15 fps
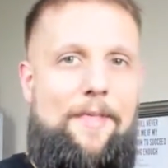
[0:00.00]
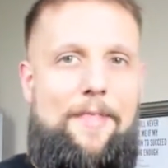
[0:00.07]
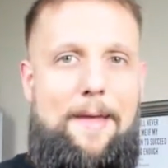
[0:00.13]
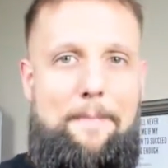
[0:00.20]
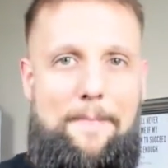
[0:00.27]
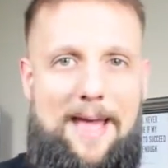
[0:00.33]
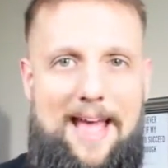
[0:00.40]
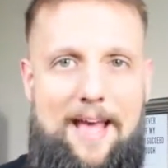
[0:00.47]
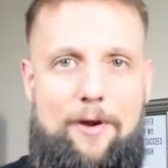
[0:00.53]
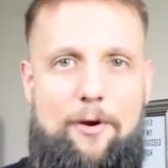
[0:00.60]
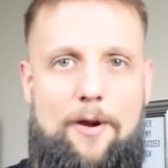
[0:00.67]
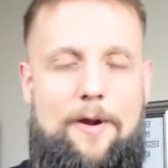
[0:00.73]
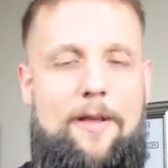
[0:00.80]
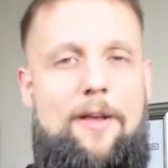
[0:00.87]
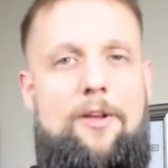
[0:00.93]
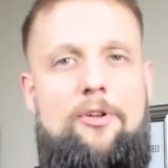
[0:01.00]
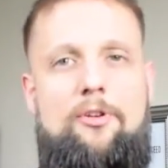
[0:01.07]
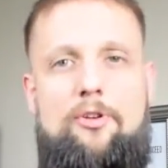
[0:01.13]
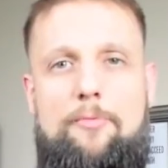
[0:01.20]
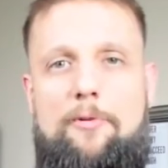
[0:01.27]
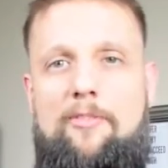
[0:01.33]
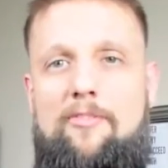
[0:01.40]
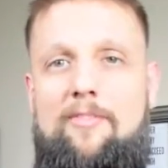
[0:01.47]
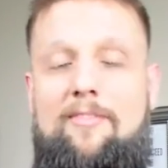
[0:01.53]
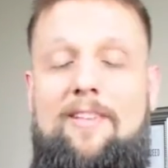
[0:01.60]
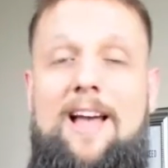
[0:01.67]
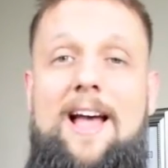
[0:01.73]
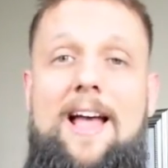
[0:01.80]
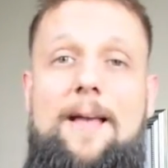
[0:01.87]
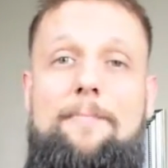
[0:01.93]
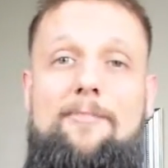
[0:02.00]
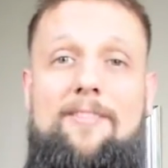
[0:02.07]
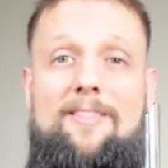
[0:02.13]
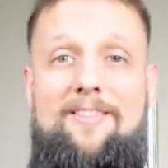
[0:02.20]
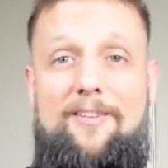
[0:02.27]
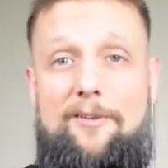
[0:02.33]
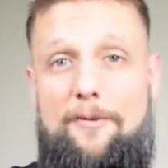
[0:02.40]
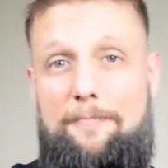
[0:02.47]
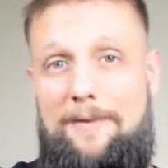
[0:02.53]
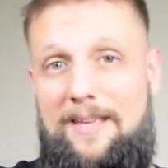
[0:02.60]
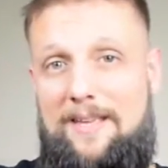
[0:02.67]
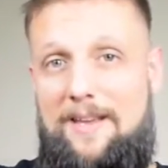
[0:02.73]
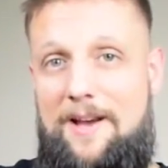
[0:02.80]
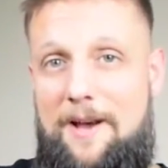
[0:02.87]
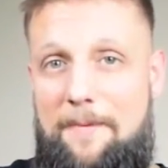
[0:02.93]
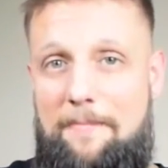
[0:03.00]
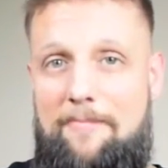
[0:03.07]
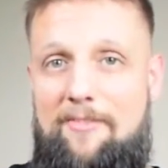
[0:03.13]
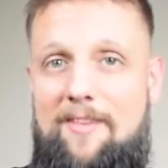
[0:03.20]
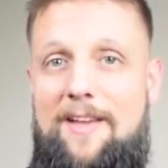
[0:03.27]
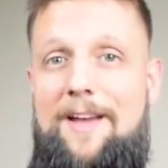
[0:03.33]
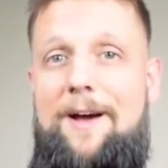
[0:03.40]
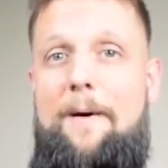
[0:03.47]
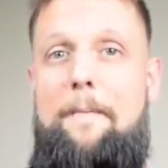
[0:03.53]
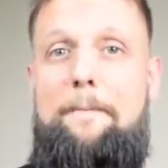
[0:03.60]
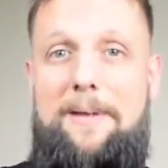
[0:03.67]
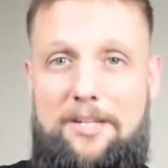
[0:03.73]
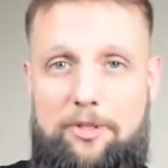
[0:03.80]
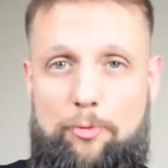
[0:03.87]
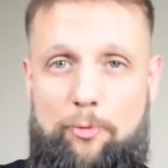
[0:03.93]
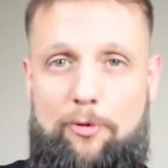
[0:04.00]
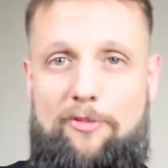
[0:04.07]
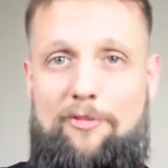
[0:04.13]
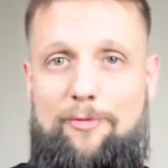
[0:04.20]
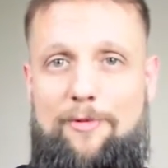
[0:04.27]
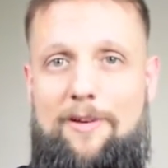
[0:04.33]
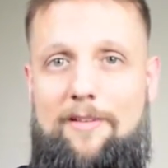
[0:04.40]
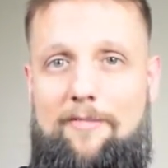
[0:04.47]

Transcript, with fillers: that pattern numerous times until it becomes habitual to